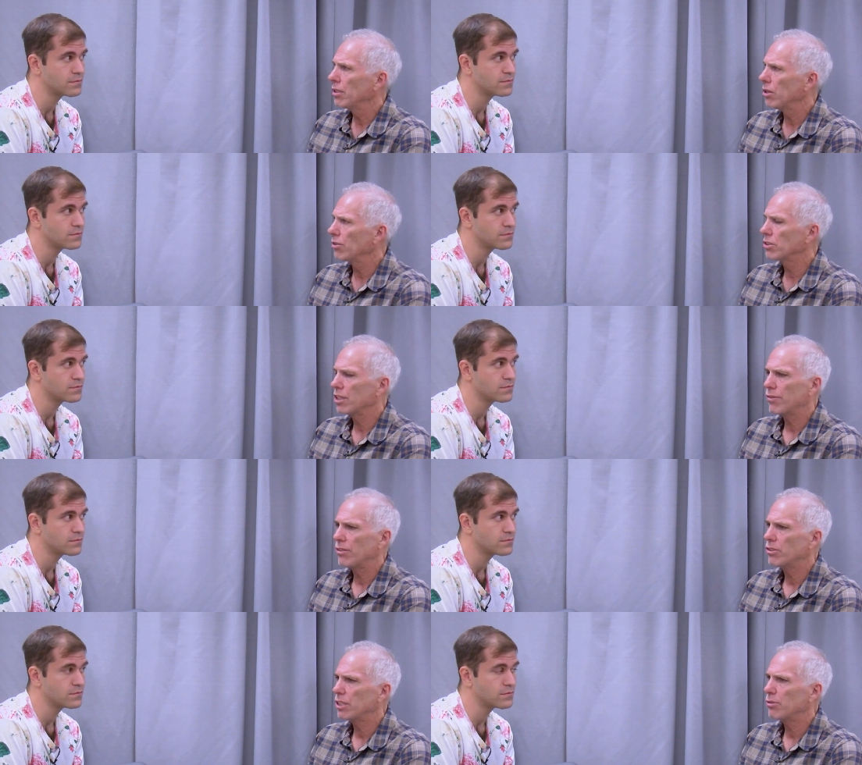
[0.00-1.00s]
Speaker 1: All the stuff I've
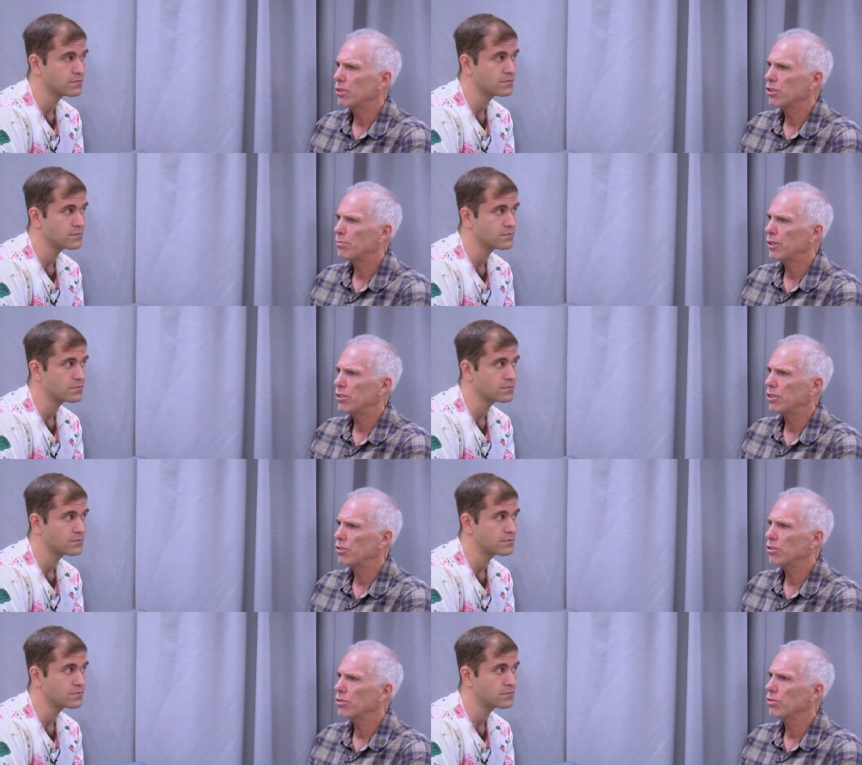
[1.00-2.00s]
seen with conspiracy
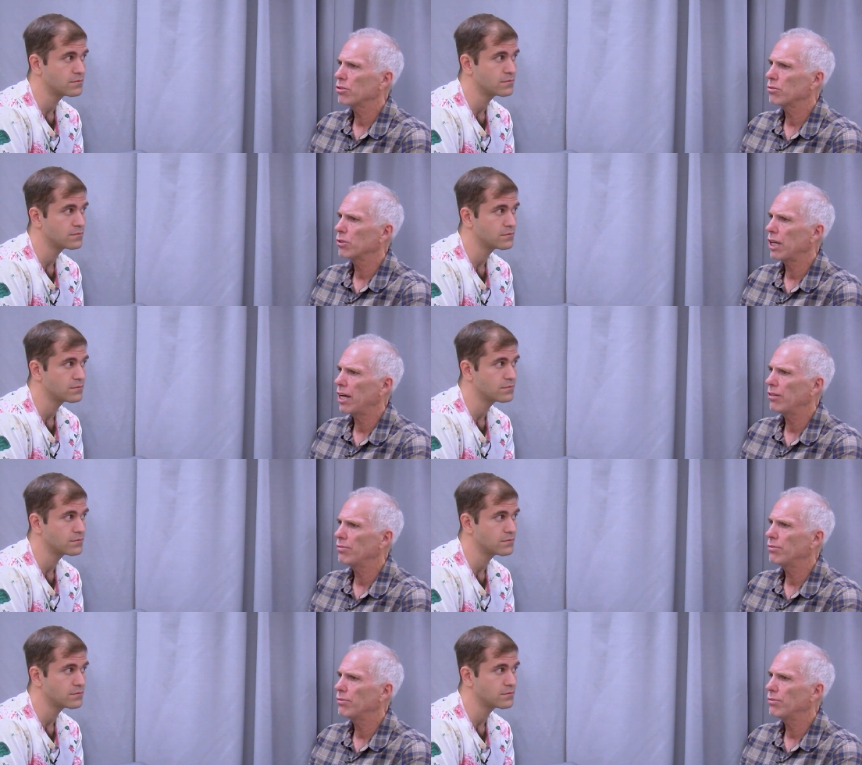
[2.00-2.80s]
circles and what I've